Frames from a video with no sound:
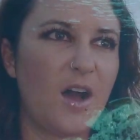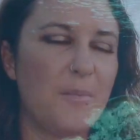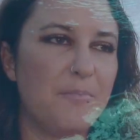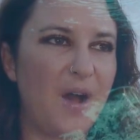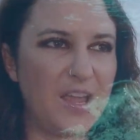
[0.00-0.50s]

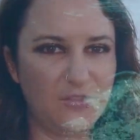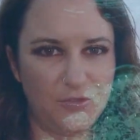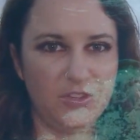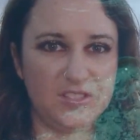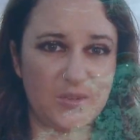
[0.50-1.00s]
a
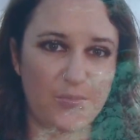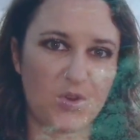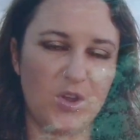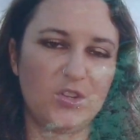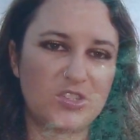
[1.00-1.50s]
mindfulness
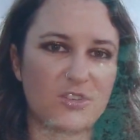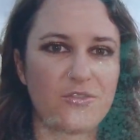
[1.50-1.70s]
approach to